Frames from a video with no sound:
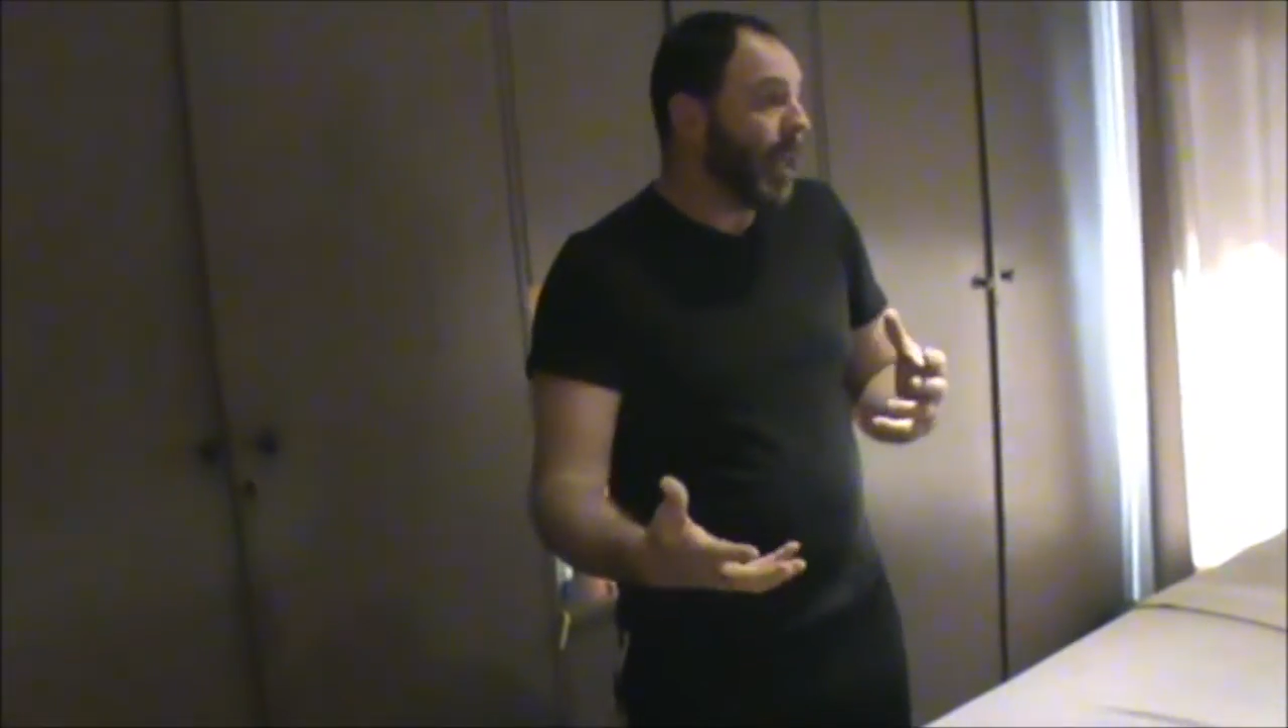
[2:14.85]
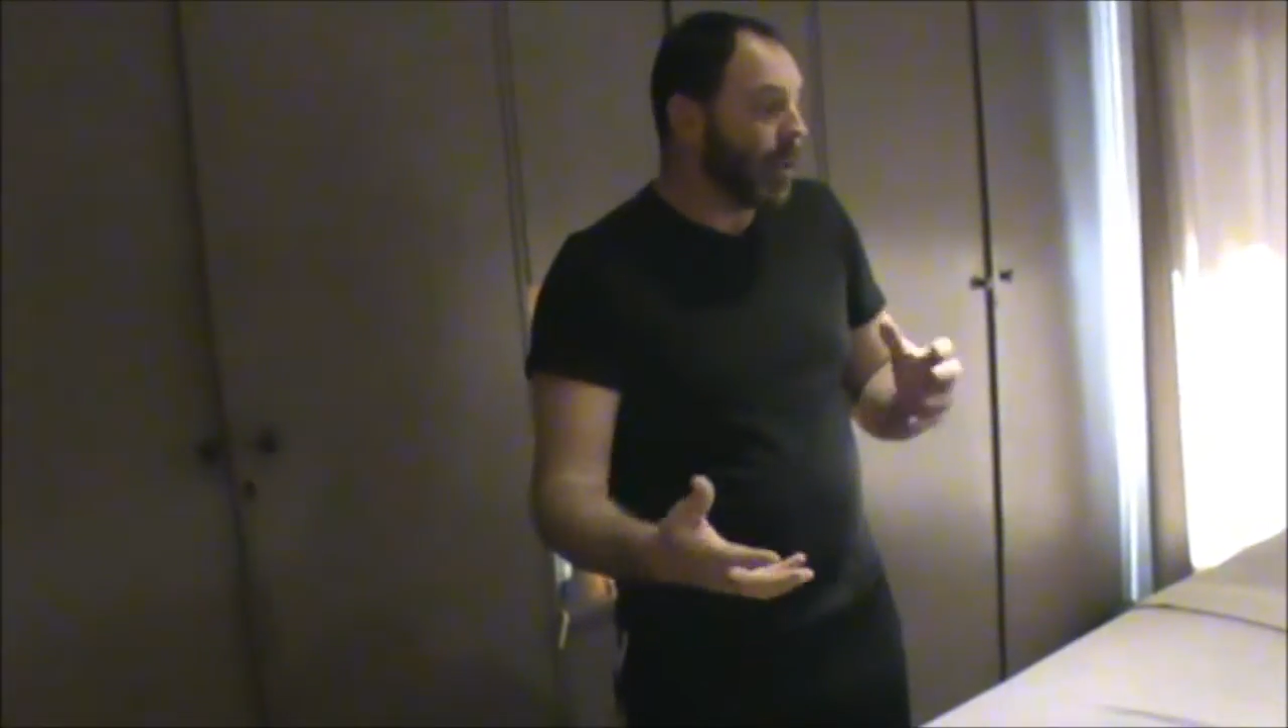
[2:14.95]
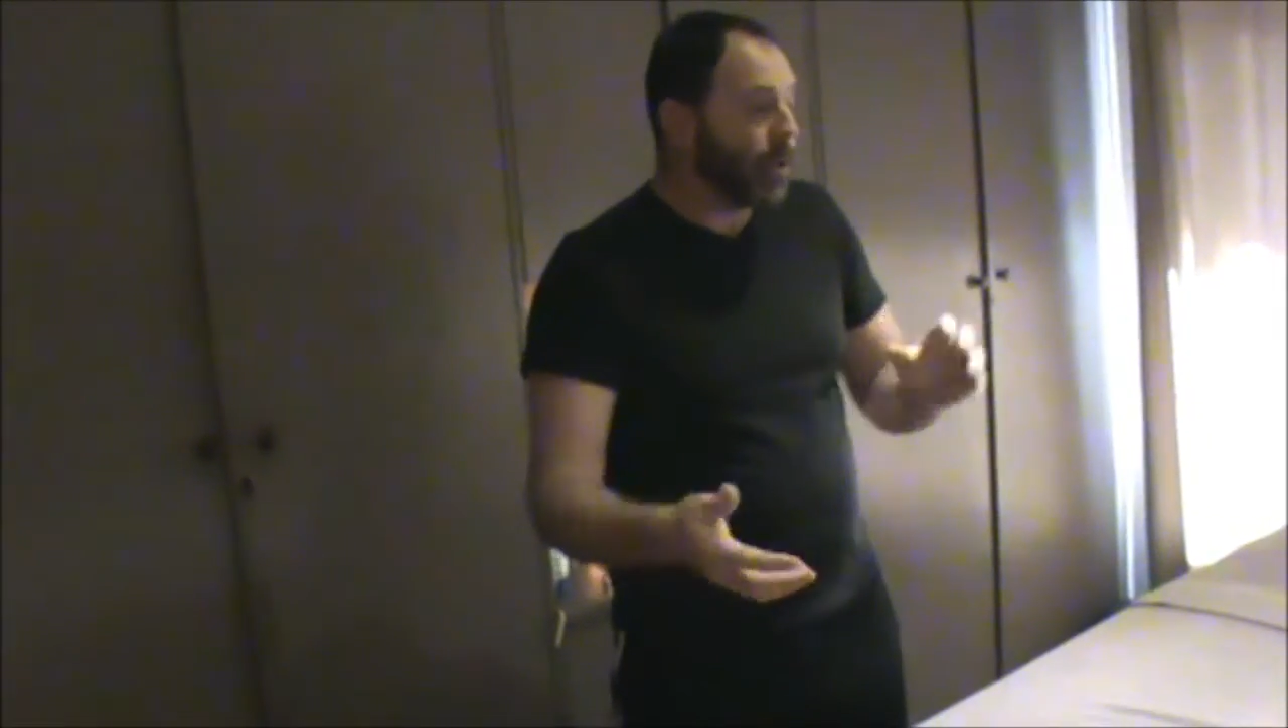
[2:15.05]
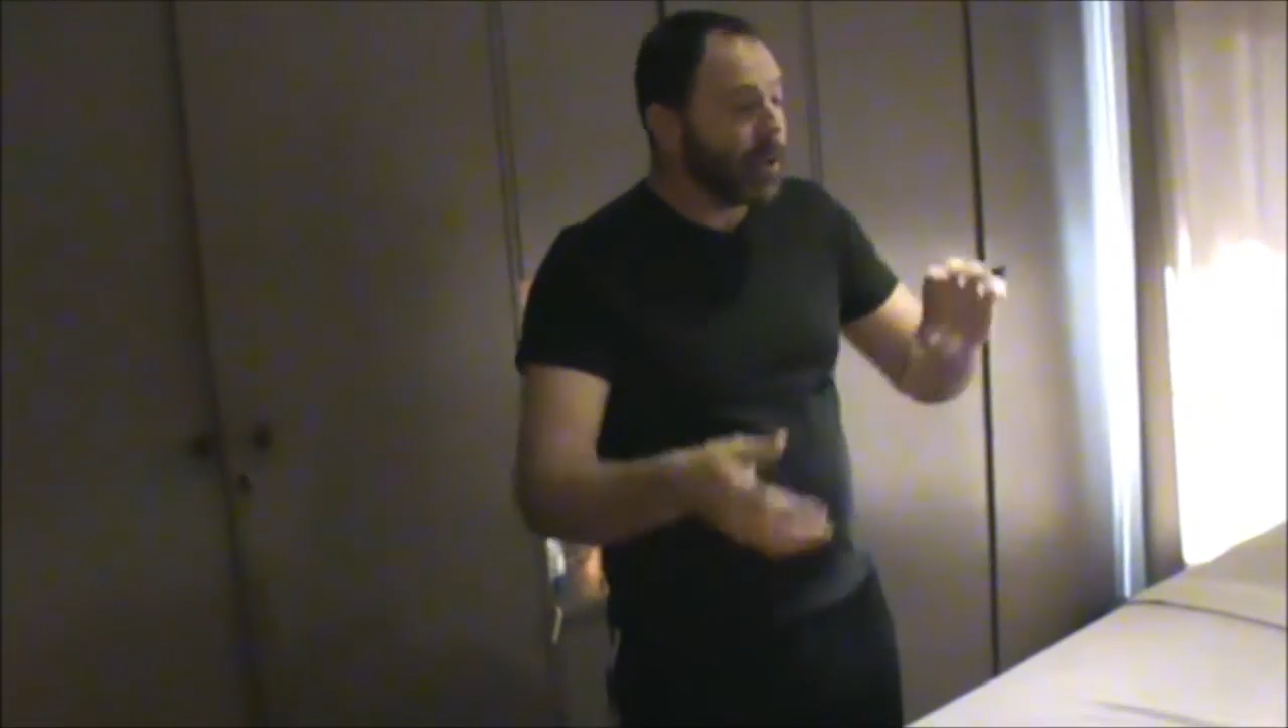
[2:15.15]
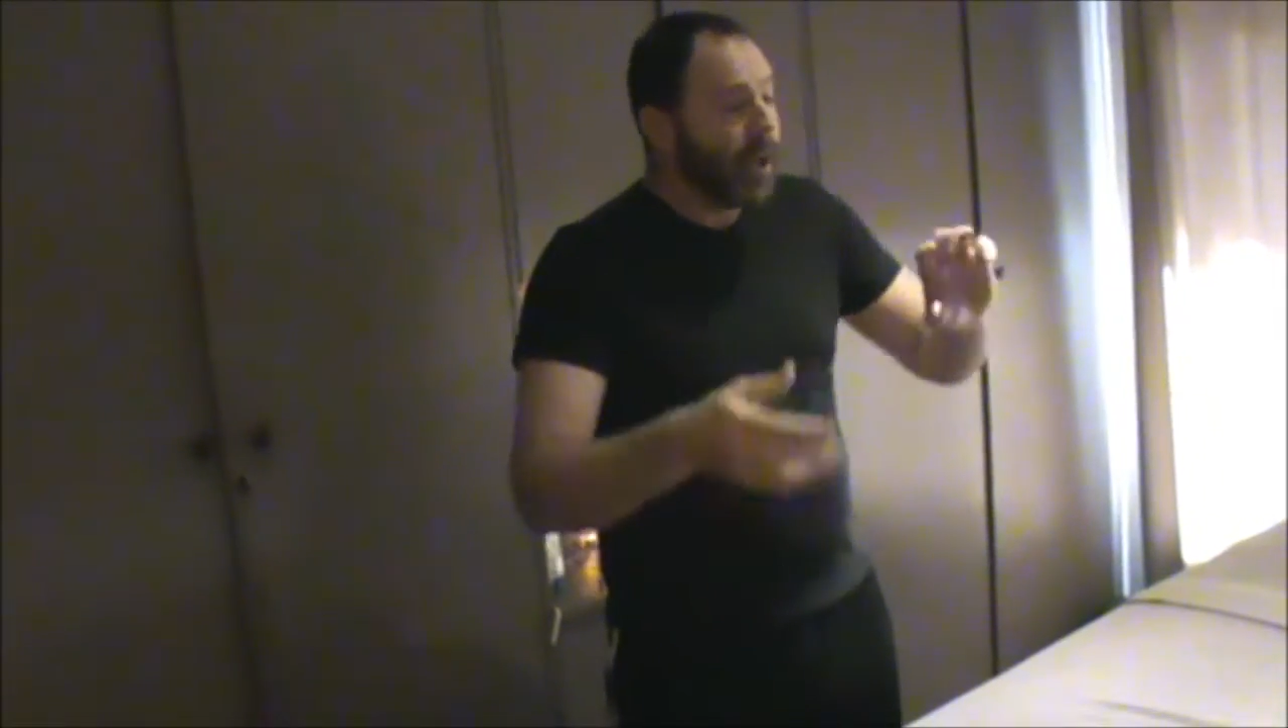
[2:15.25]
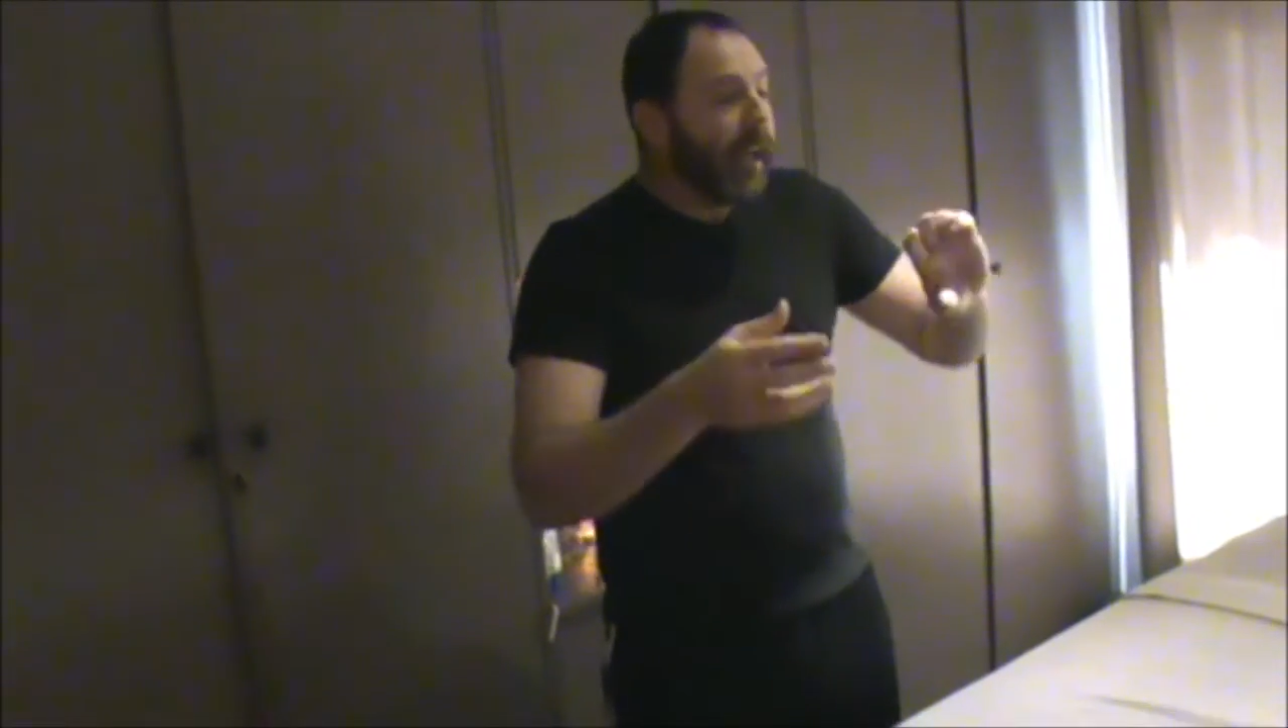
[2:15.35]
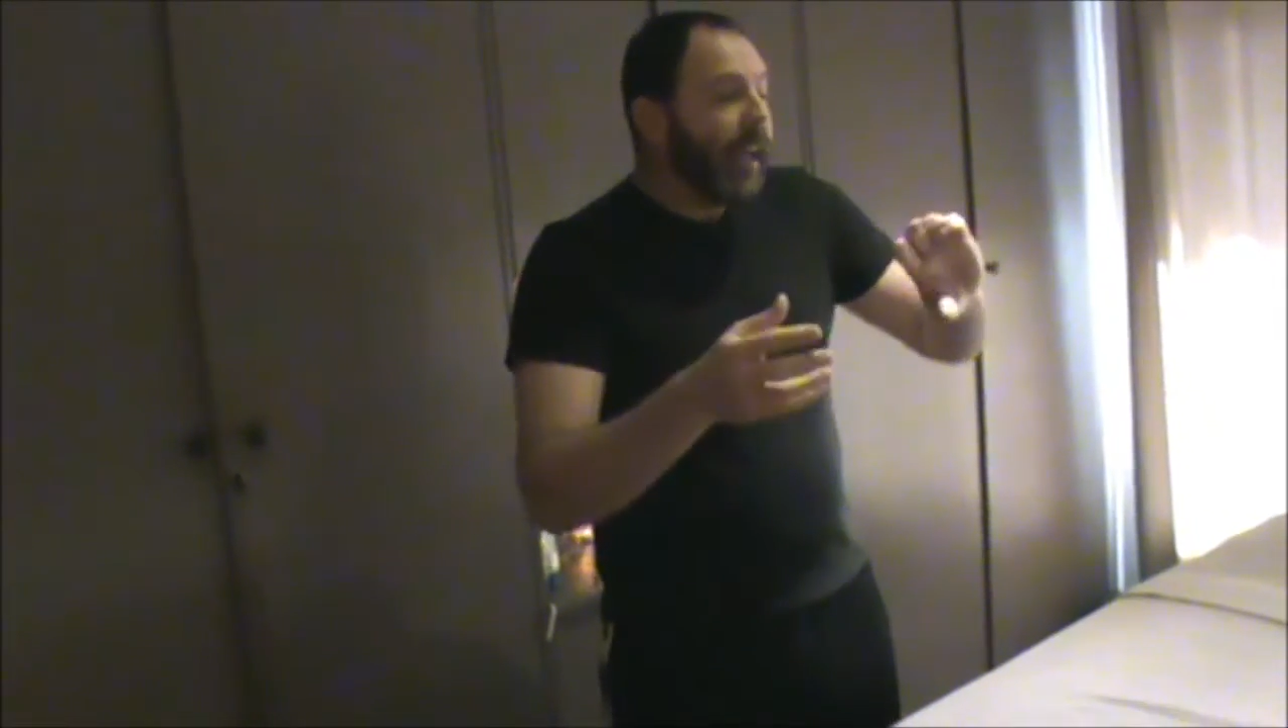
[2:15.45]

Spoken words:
touched.